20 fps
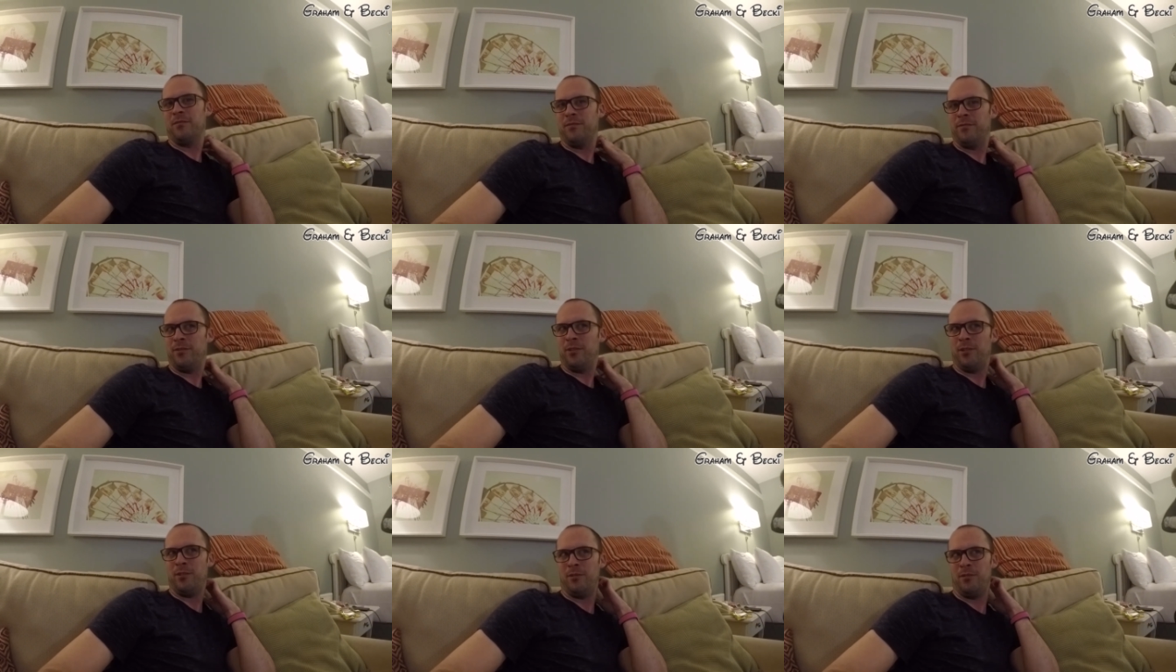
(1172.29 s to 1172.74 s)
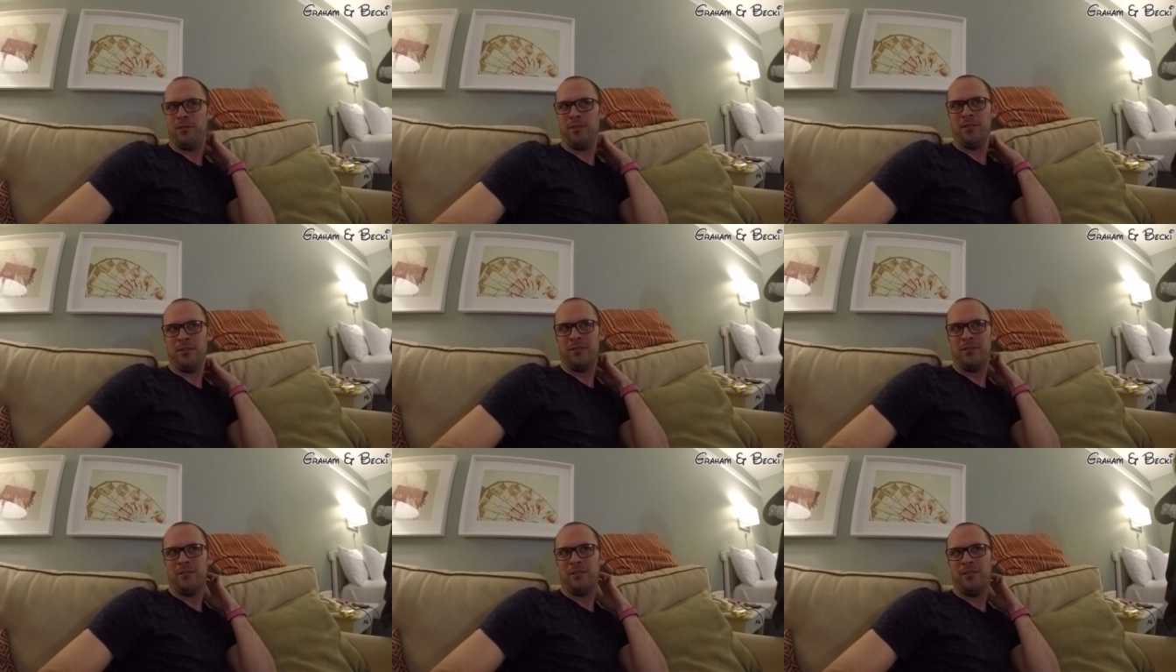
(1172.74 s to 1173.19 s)
food,
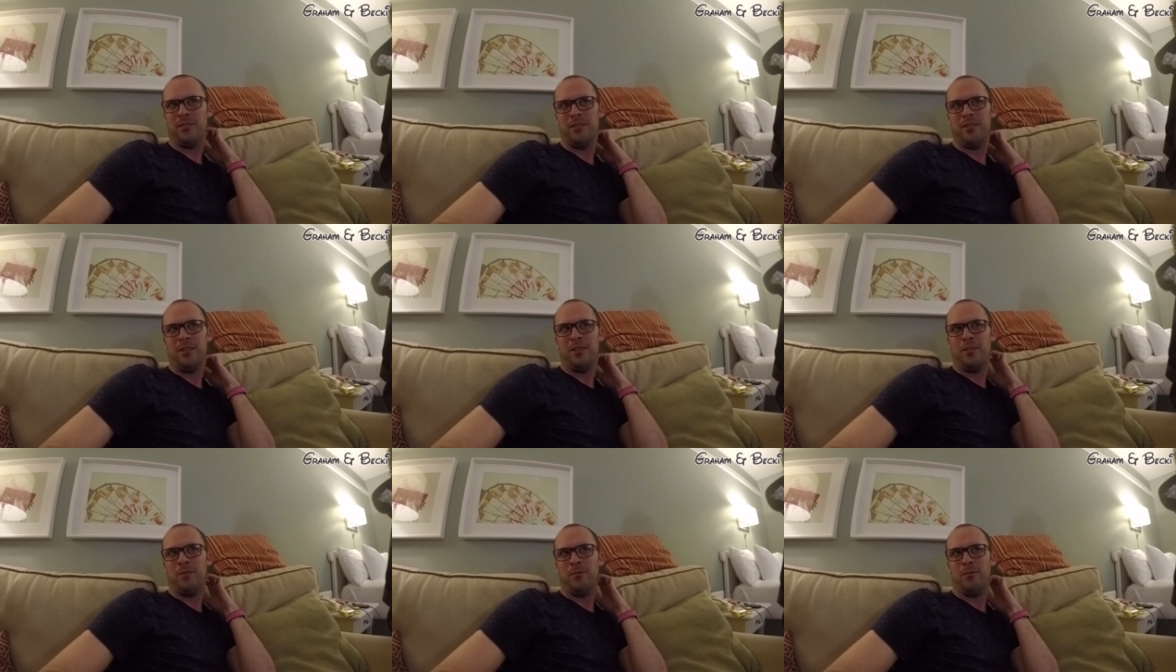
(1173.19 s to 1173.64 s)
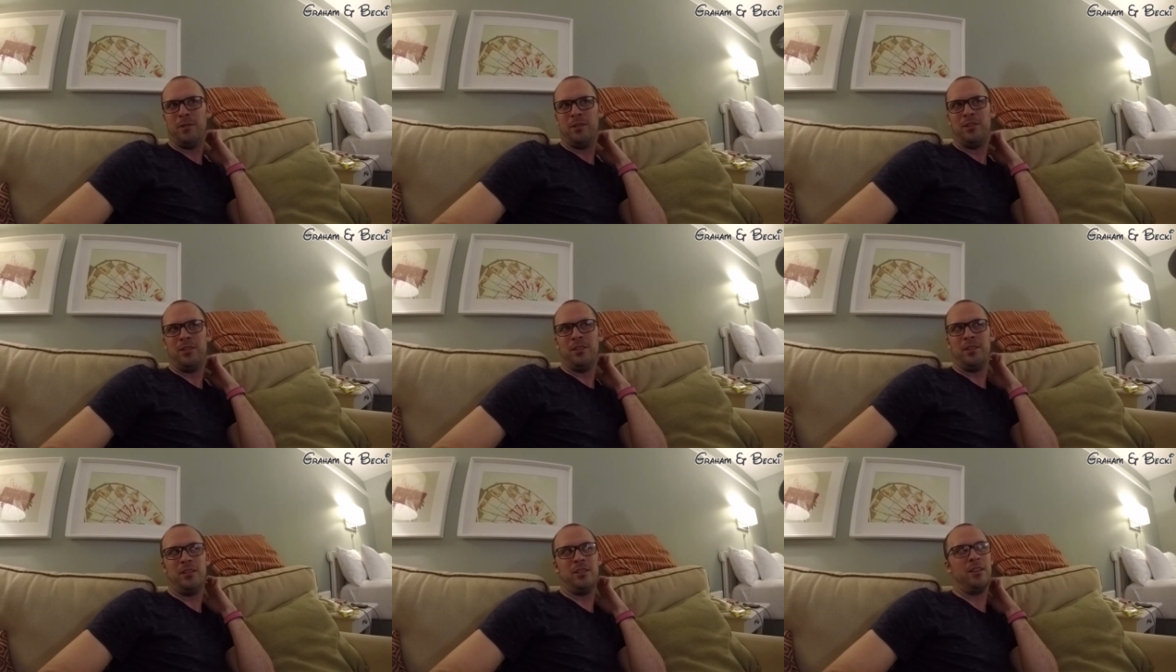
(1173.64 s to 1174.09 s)

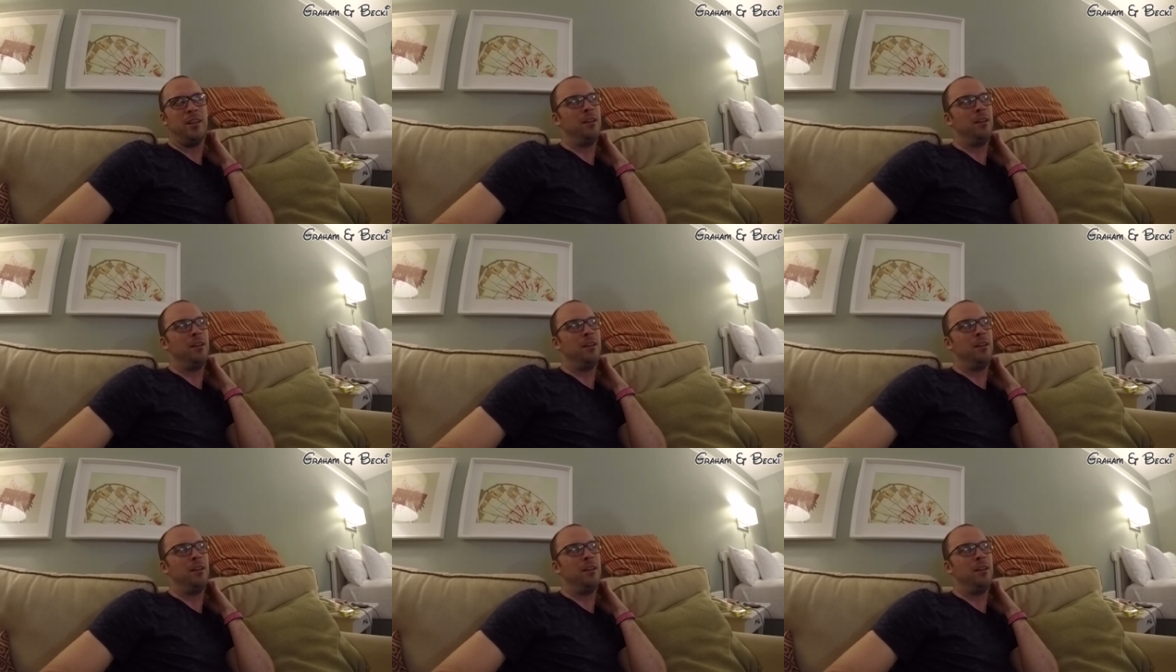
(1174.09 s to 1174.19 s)
which is